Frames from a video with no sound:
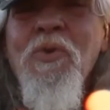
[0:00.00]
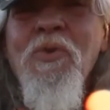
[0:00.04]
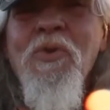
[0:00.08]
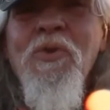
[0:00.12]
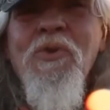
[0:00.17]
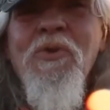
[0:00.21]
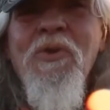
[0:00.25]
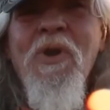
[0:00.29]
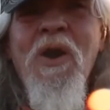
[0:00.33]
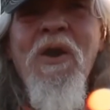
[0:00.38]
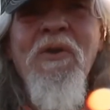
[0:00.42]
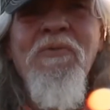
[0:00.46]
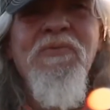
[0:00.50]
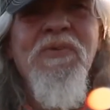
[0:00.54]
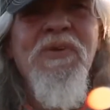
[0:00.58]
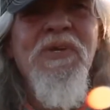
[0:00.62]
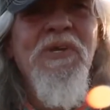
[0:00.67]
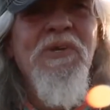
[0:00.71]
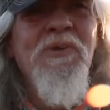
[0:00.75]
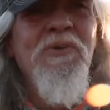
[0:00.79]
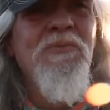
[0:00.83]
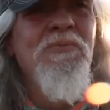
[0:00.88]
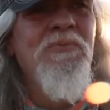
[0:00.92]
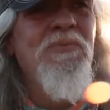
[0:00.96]
her off of
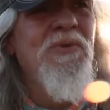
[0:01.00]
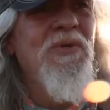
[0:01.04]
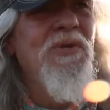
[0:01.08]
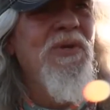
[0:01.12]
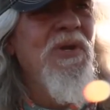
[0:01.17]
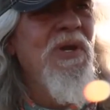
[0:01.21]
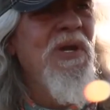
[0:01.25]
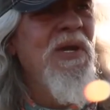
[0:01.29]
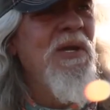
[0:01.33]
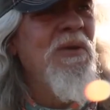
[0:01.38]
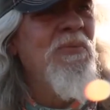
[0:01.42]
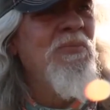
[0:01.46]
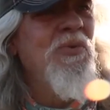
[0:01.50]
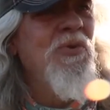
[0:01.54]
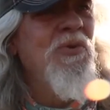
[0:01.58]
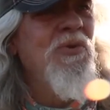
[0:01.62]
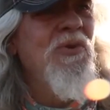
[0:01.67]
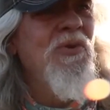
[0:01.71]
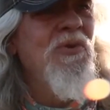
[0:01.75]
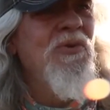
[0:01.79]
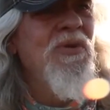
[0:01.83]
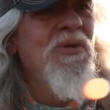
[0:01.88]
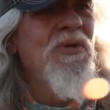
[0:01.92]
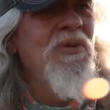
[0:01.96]
him and put
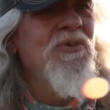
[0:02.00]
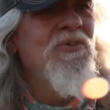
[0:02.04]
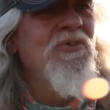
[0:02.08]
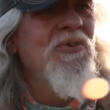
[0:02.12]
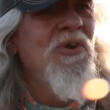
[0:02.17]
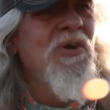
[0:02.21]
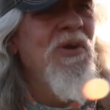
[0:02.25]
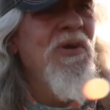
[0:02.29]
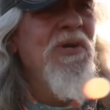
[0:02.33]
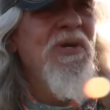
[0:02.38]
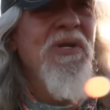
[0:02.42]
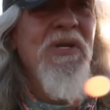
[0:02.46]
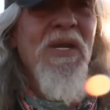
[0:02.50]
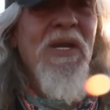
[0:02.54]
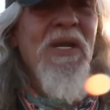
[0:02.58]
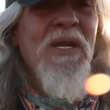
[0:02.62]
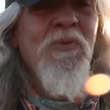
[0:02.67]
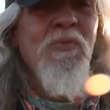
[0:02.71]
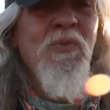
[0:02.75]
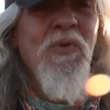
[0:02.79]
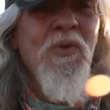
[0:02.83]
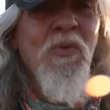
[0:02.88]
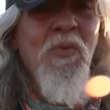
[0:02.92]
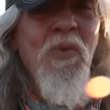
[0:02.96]
her in the truck, and then he
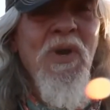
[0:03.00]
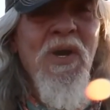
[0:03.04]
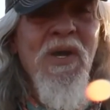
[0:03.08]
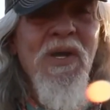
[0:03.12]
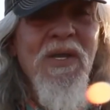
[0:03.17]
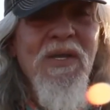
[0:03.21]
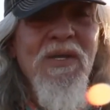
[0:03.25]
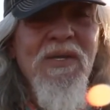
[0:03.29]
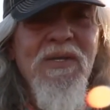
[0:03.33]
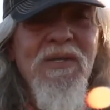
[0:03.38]
went away.